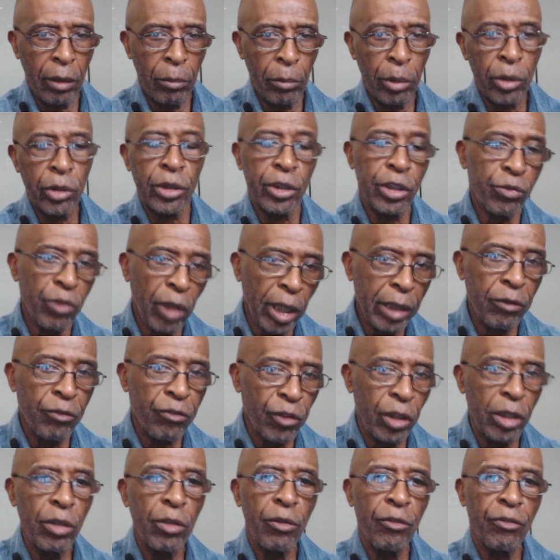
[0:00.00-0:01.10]
Because it's right in
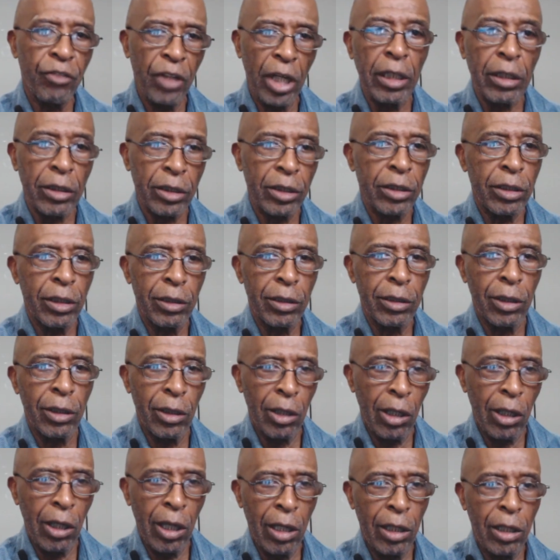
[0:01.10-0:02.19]
front of your face.
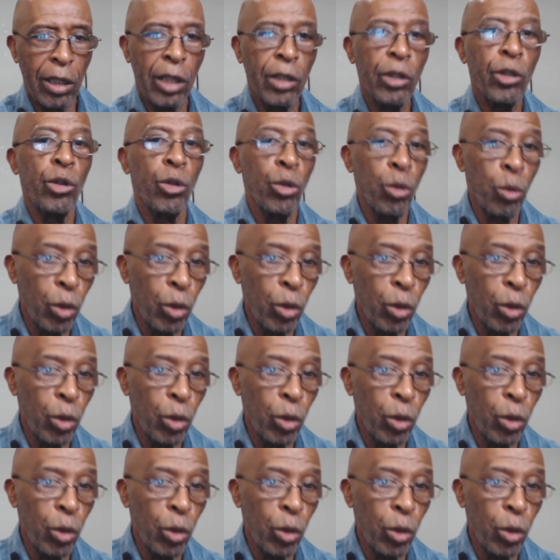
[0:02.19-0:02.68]
You